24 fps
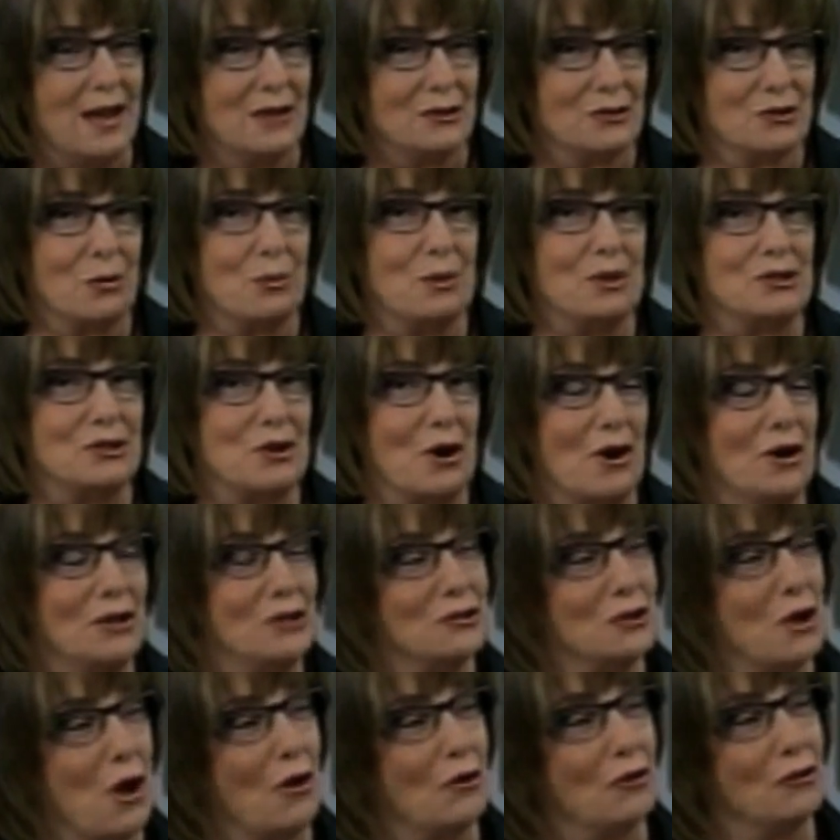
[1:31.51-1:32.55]
So we started
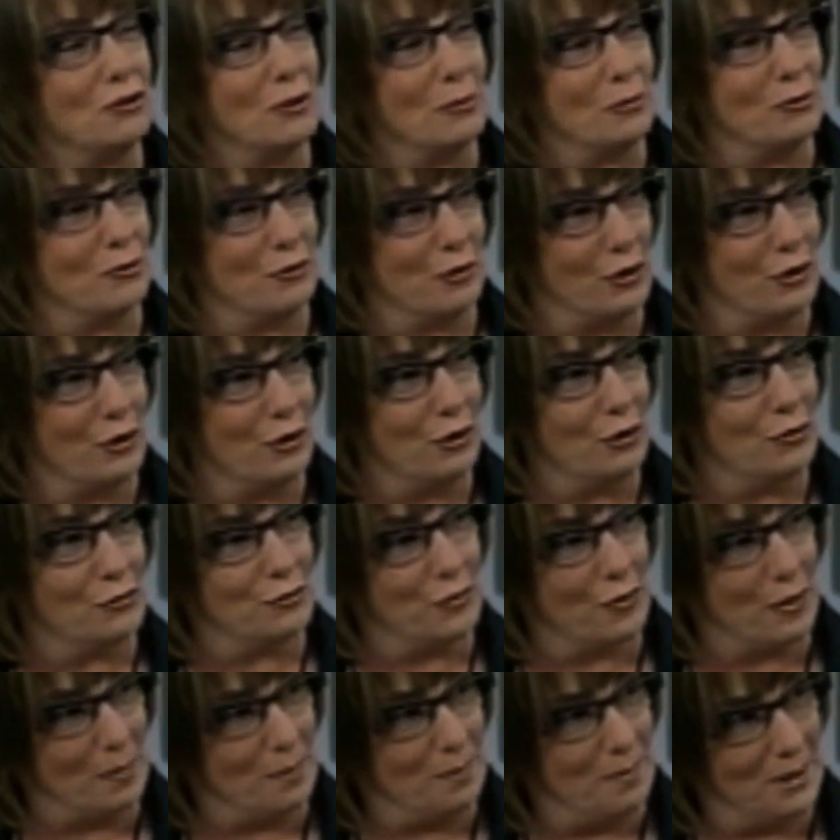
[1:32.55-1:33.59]
Scholarships for Girls
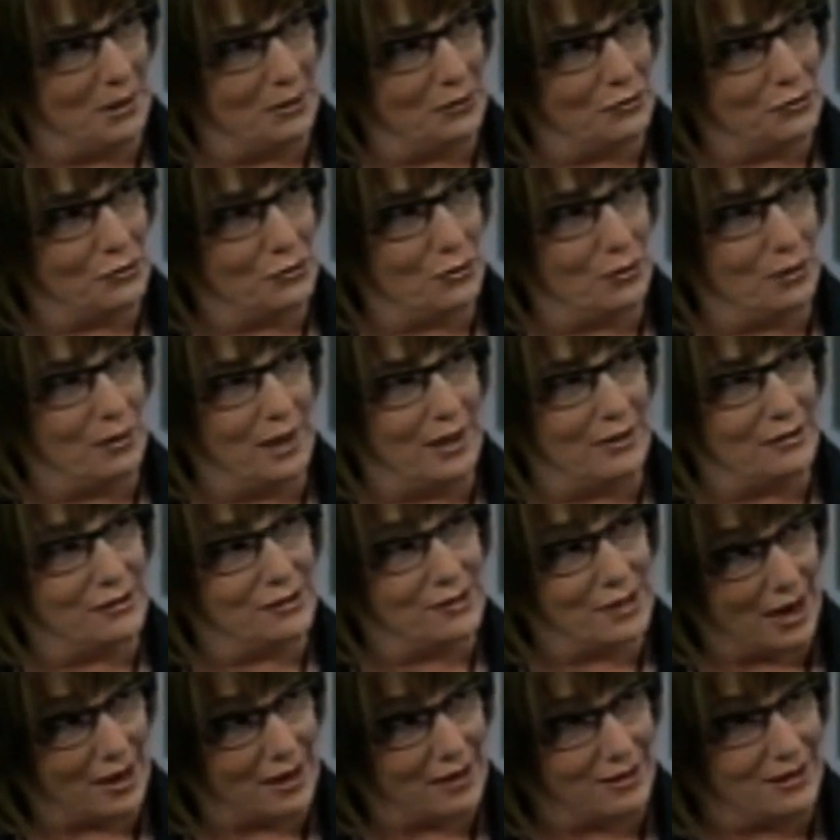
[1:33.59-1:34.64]
for the middle school and
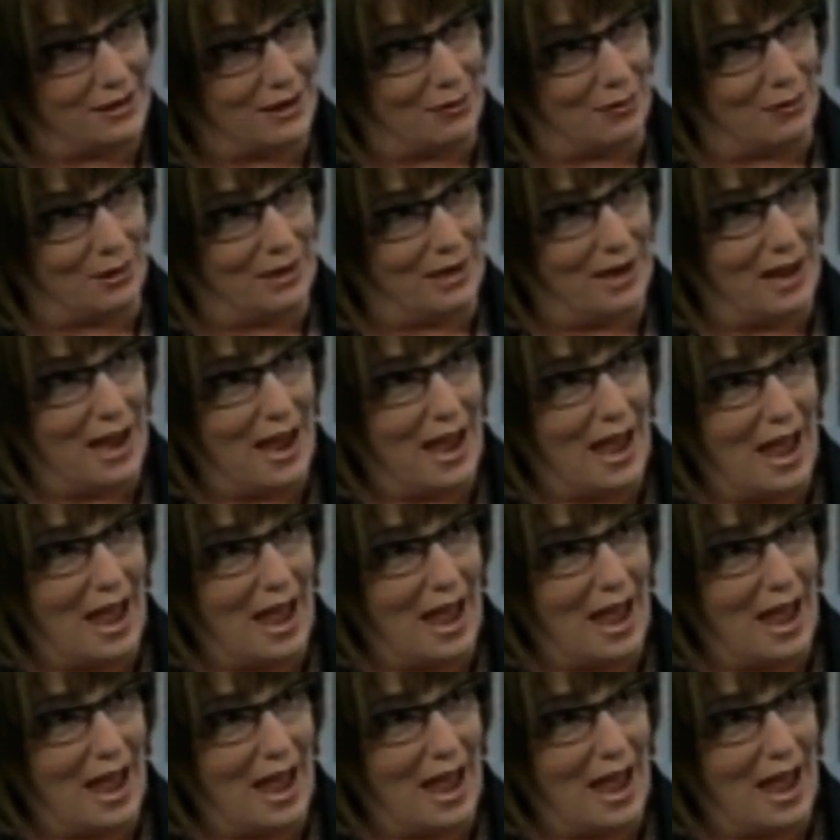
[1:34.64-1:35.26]
secondary.